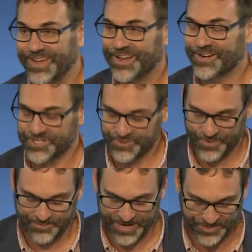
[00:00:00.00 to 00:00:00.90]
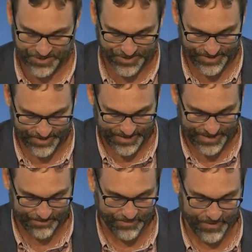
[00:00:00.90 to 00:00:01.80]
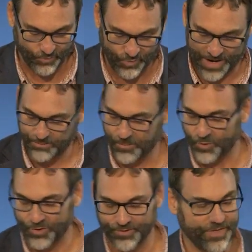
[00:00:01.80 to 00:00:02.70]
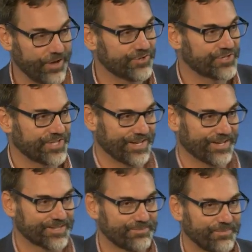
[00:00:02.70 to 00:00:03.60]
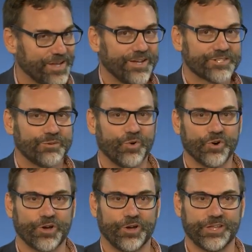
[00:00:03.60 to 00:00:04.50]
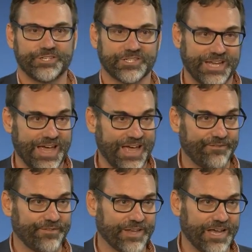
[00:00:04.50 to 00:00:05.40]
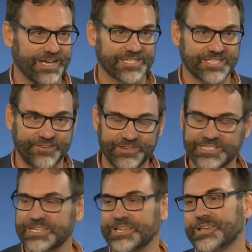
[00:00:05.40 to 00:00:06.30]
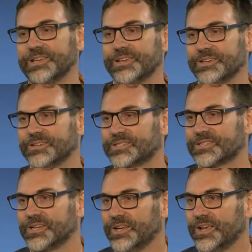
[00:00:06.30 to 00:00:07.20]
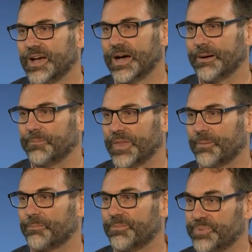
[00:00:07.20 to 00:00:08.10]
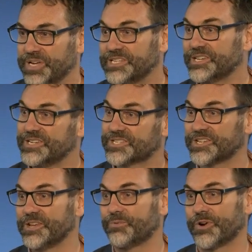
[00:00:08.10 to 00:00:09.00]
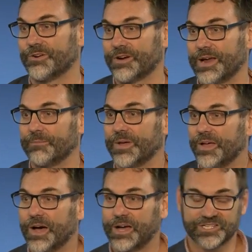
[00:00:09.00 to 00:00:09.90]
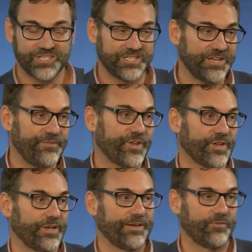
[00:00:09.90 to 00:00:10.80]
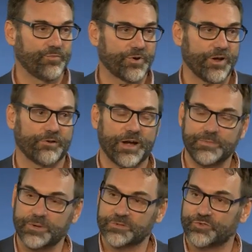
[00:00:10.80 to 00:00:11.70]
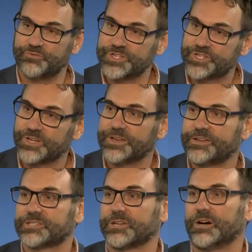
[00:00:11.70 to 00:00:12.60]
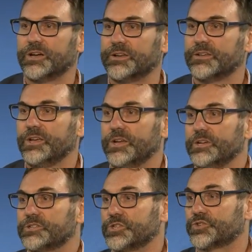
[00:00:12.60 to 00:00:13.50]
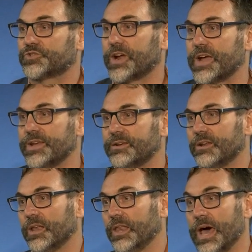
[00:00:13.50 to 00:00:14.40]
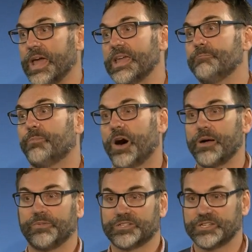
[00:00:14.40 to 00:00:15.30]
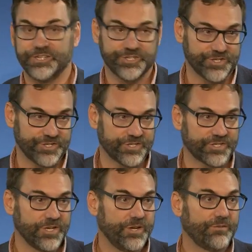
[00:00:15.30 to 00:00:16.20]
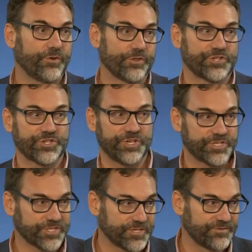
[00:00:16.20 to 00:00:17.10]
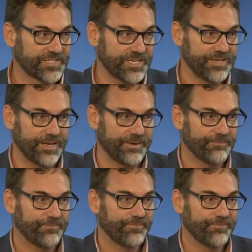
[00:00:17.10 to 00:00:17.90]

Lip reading: And I just want to mention one more of those things. So More College has had, for the last 70 years, a PTC program, a certificate level program that was originally designed to train lay Bible teachers for the churches of Sydney.